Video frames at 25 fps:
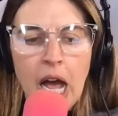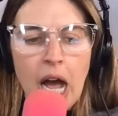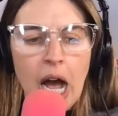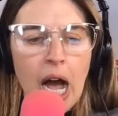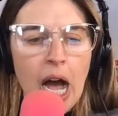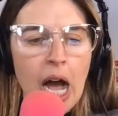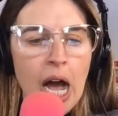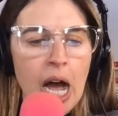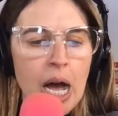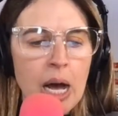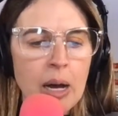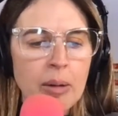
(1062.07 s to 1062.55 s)

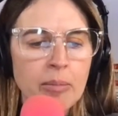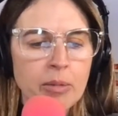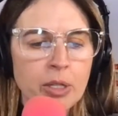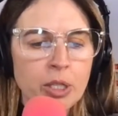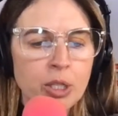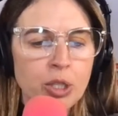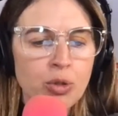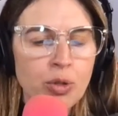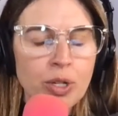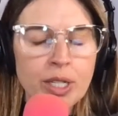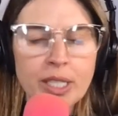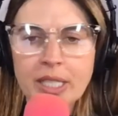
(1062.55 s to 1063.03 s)
Um,
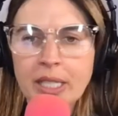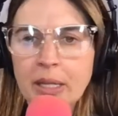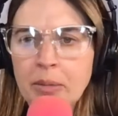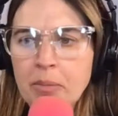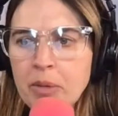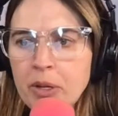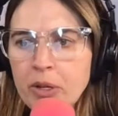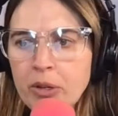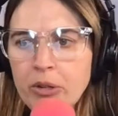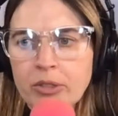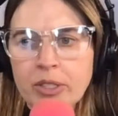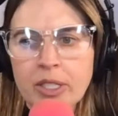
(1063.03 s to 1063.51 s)
Tracy
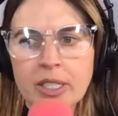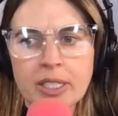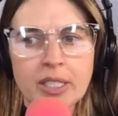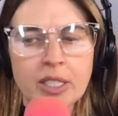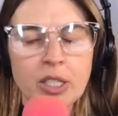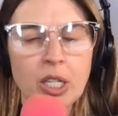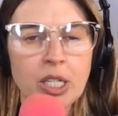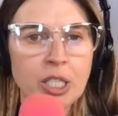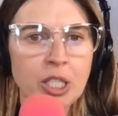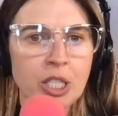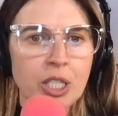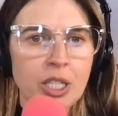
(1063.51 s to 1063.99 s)
Mills is
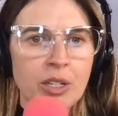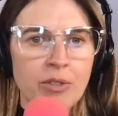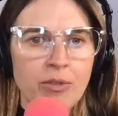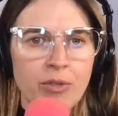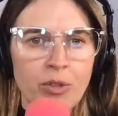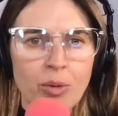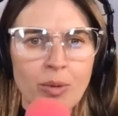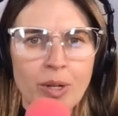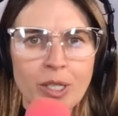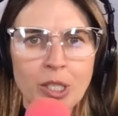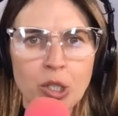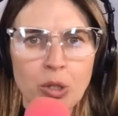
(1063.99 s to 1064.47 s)
such an
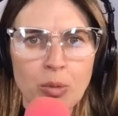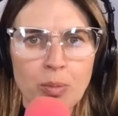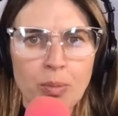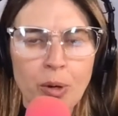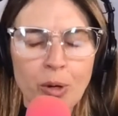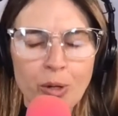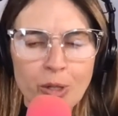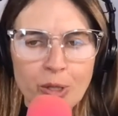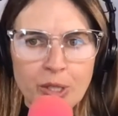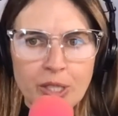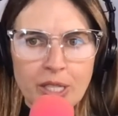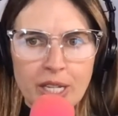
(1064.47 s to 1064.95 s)
influential
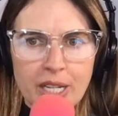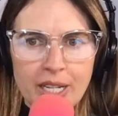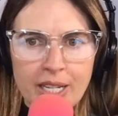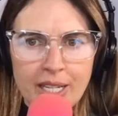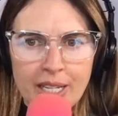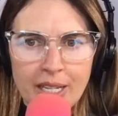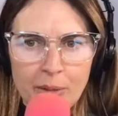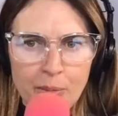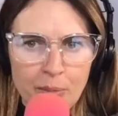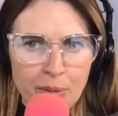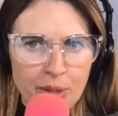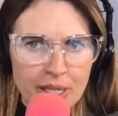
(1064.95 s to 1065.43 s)
person.
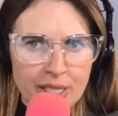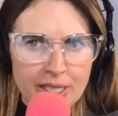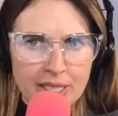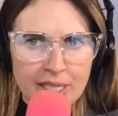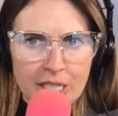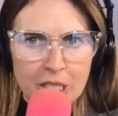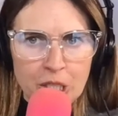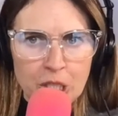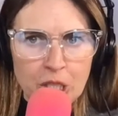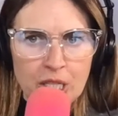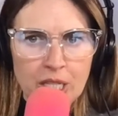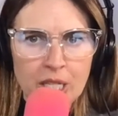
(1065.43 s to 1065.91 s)
He plays
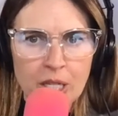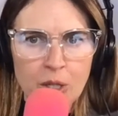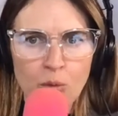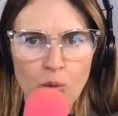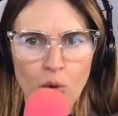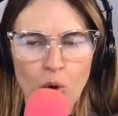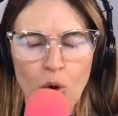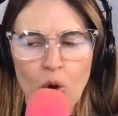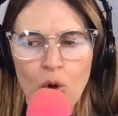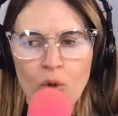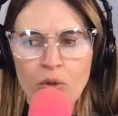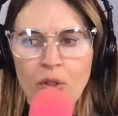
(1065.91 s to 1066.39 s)
such a key
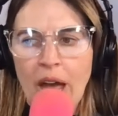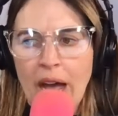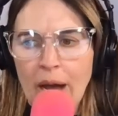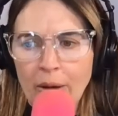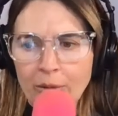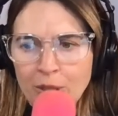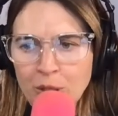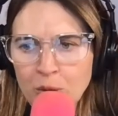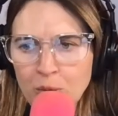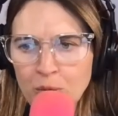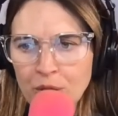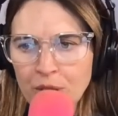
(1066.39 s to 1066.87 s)
role. That
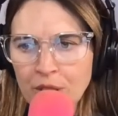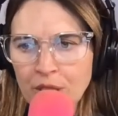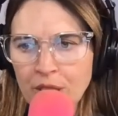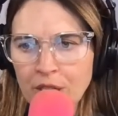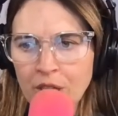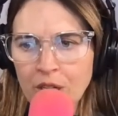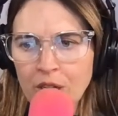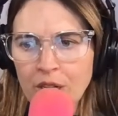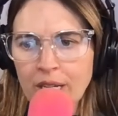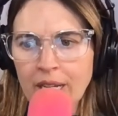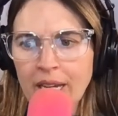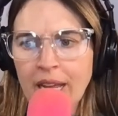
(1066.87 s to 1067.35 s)
was really
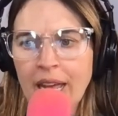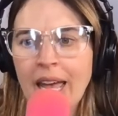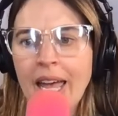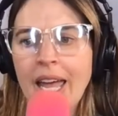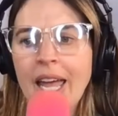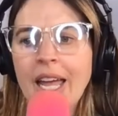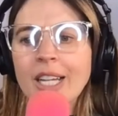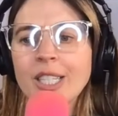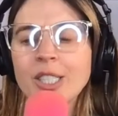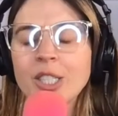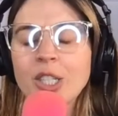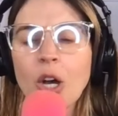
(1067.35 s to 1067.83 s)
good.
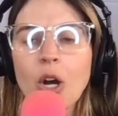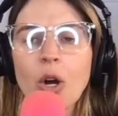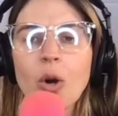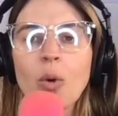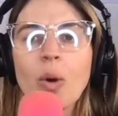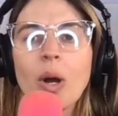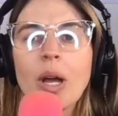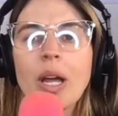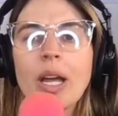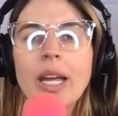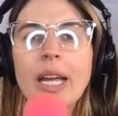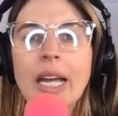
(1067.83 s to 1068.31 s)
So
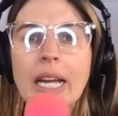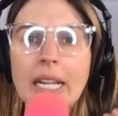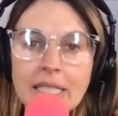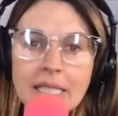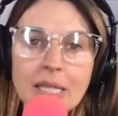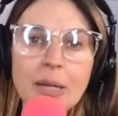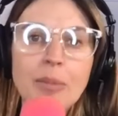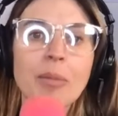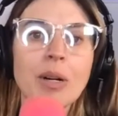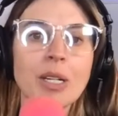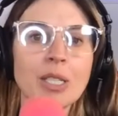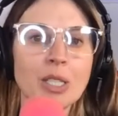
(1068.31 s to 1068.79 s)
it's
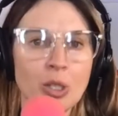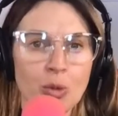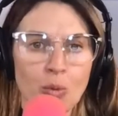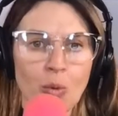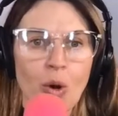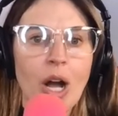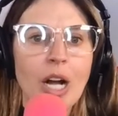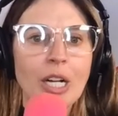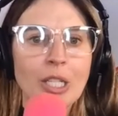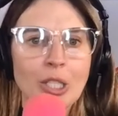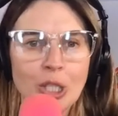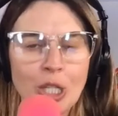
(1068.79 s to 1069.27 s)
a must
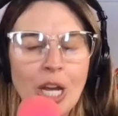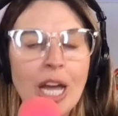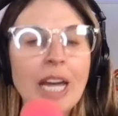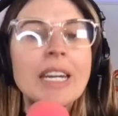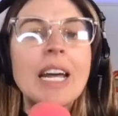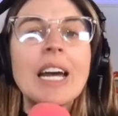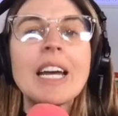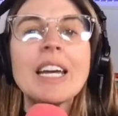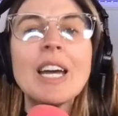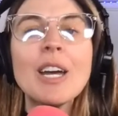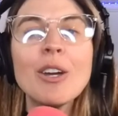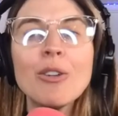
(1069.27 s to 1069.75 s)
watch. And
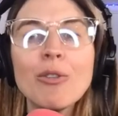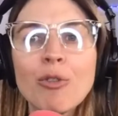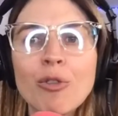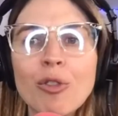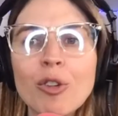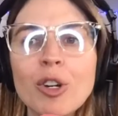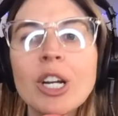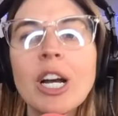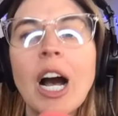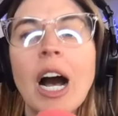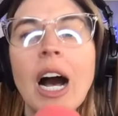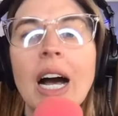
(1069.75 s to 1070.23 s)
I had
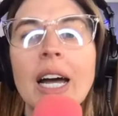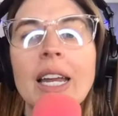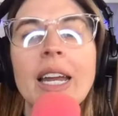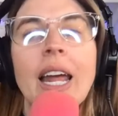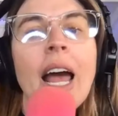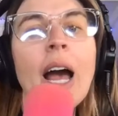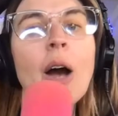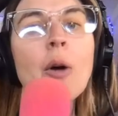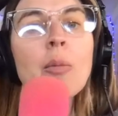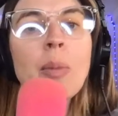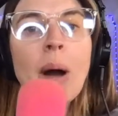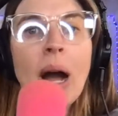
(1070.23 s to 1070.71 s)
forgot
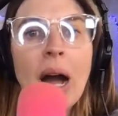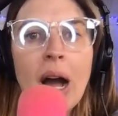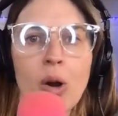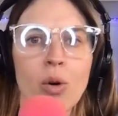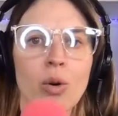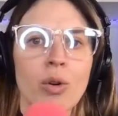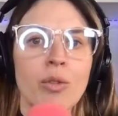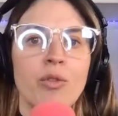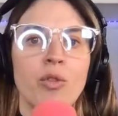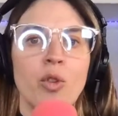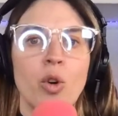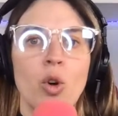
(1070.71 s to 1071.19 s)
how
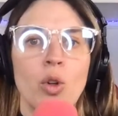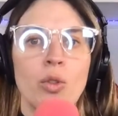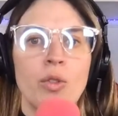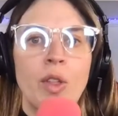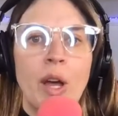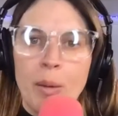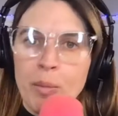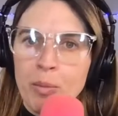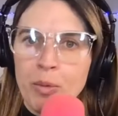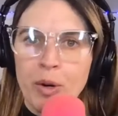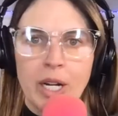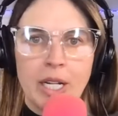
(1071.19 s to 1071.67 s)
powerful
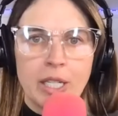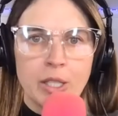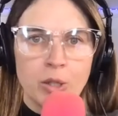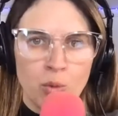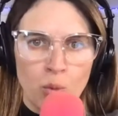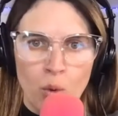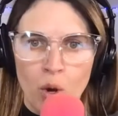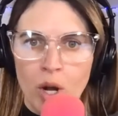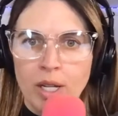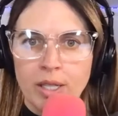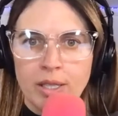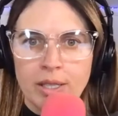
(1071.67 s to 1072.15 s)
that brand
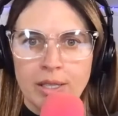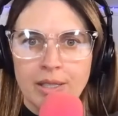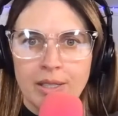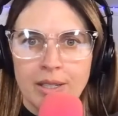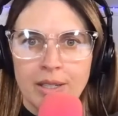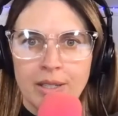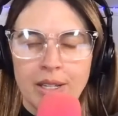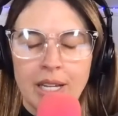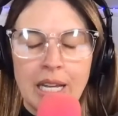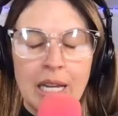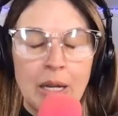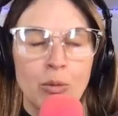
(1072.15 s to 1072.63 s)
was.
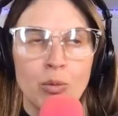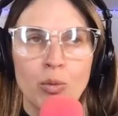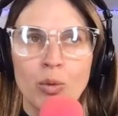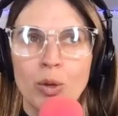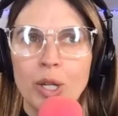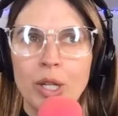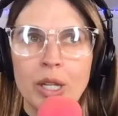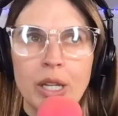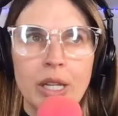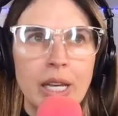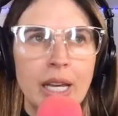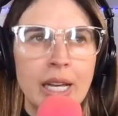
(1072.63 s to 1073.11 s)
It
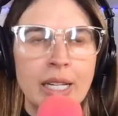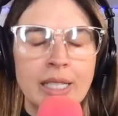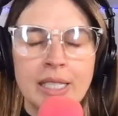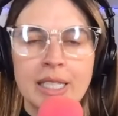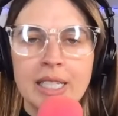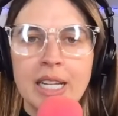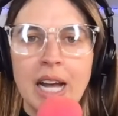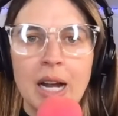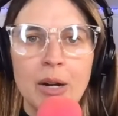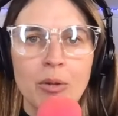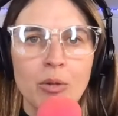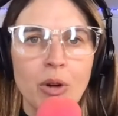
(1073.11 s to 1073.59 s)
really, it
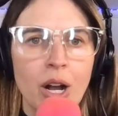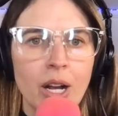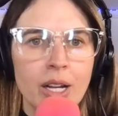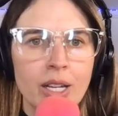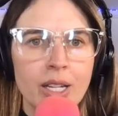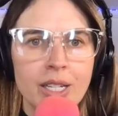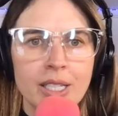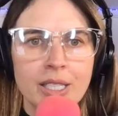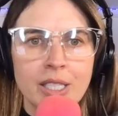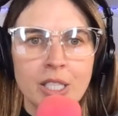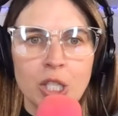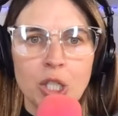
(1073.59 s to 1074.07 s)

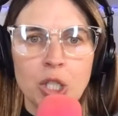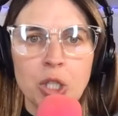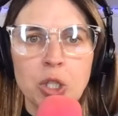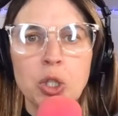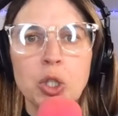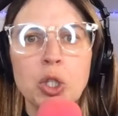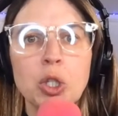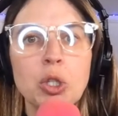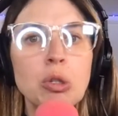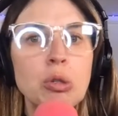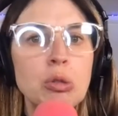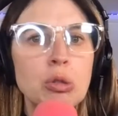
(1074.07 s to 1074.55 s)
skyrocketed to
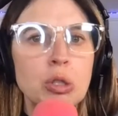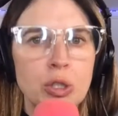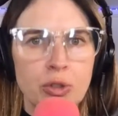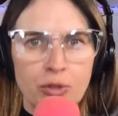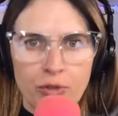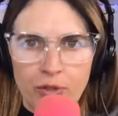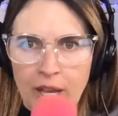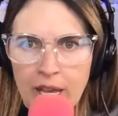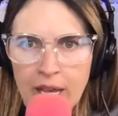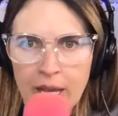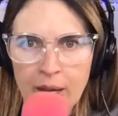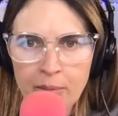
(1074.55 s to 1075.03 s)
huge
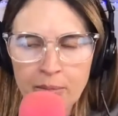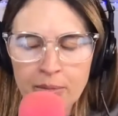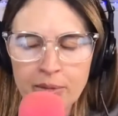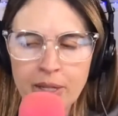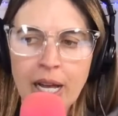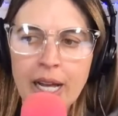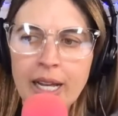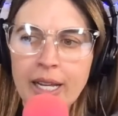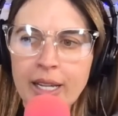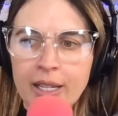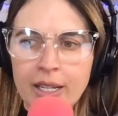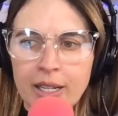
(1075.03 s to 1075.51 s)
fame
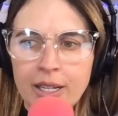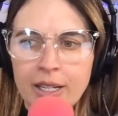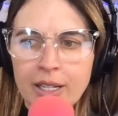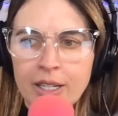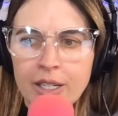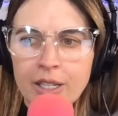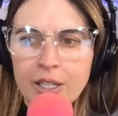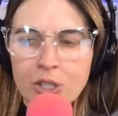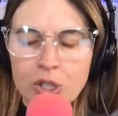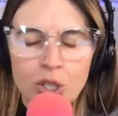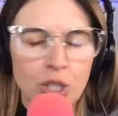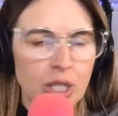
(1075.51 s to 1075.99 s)
like
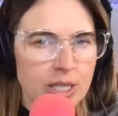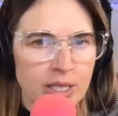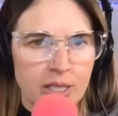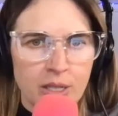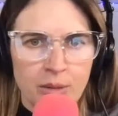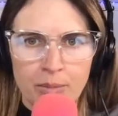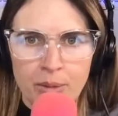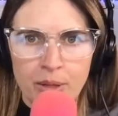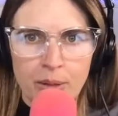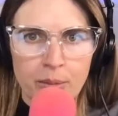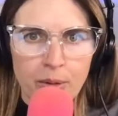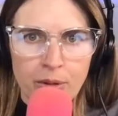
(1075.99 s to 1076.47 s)
Justin
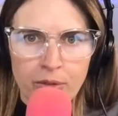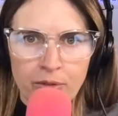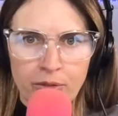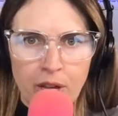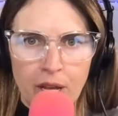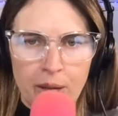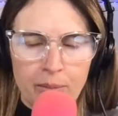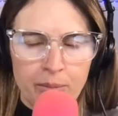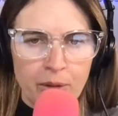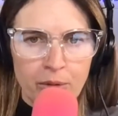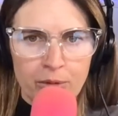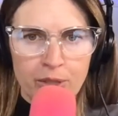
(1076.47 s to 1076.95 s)
Bieber
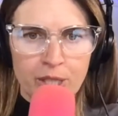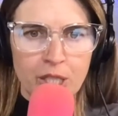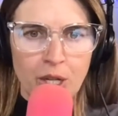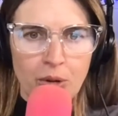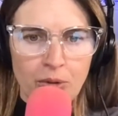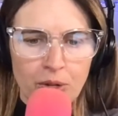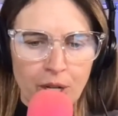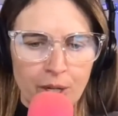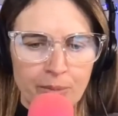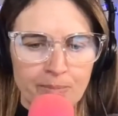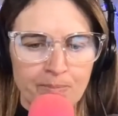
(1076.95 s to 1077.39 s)
fame. It was so good.